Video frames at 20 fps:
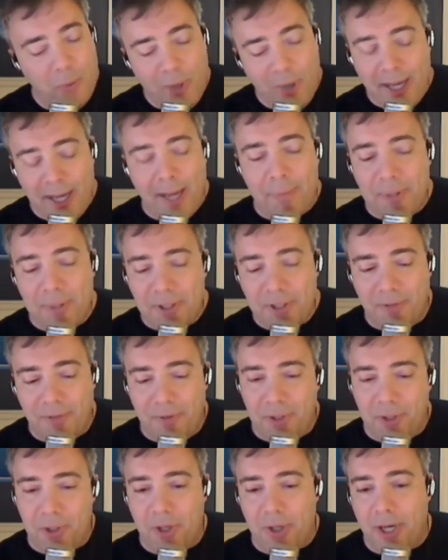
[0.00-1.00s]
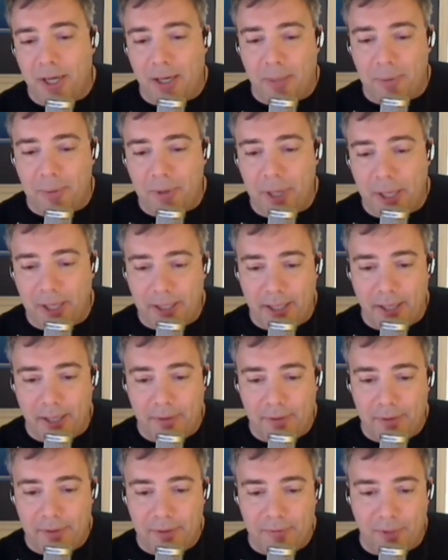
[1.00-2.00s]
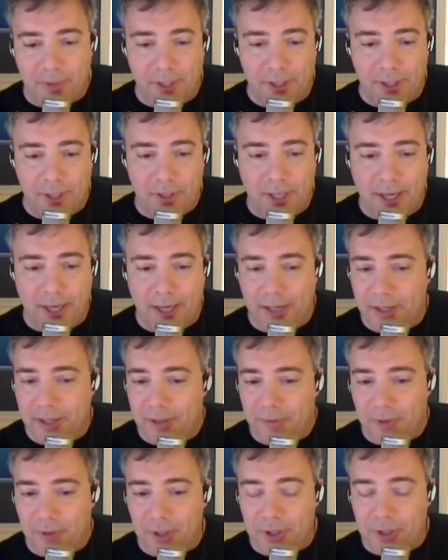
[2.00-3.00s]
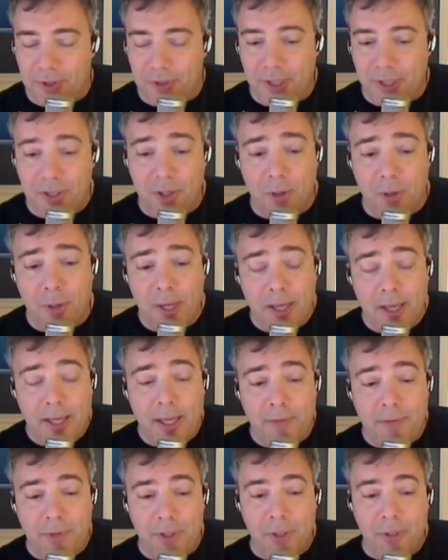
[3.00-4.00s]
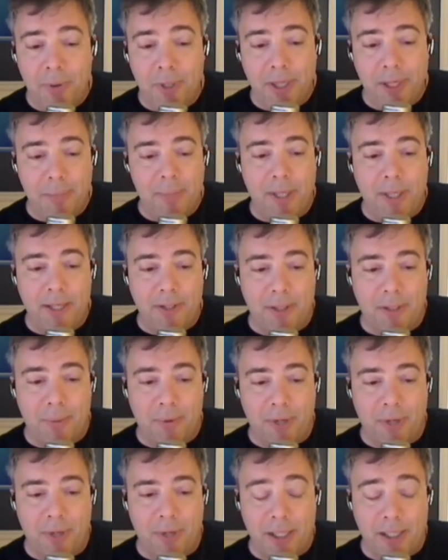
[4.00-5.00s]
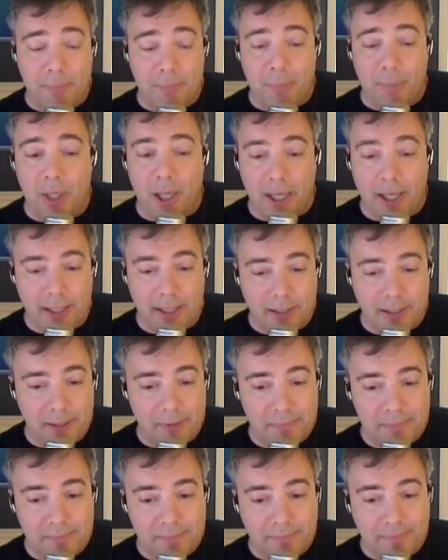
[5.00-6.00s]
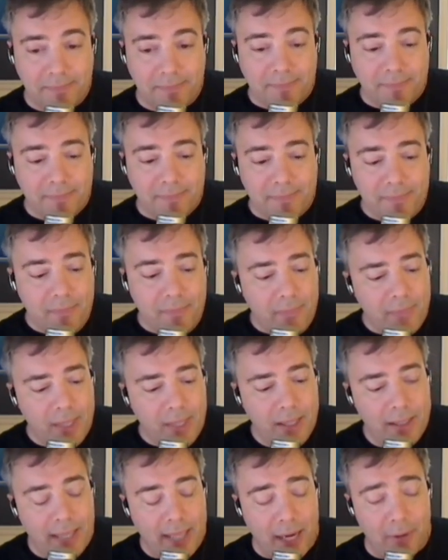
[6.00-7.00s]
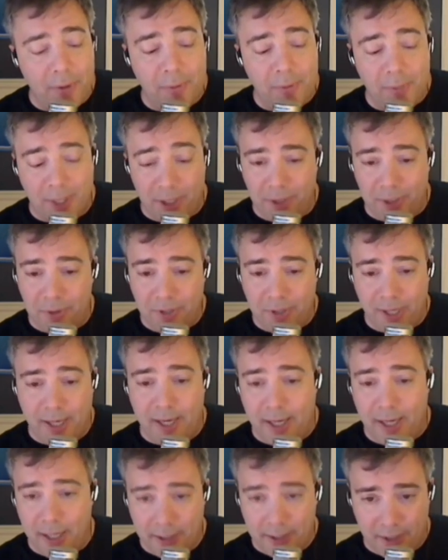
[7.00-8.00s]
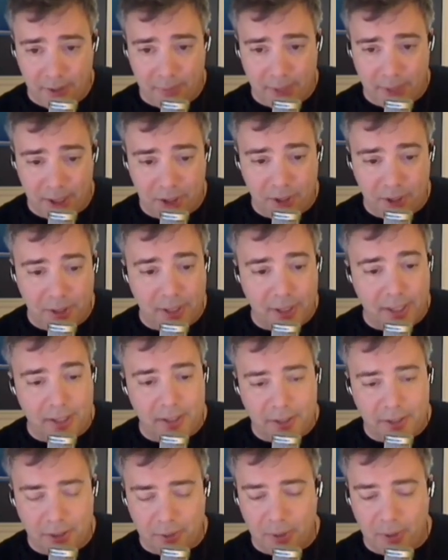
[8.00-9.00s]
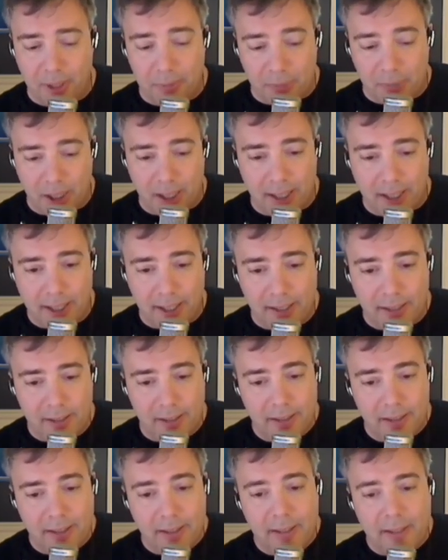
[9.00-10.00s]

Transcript: What happens if you try to upgrade that release candidate version, right? So if you do an in place upgrade, it's blocked. Yeah. Now we can use that hack that you mentioned to unblock it.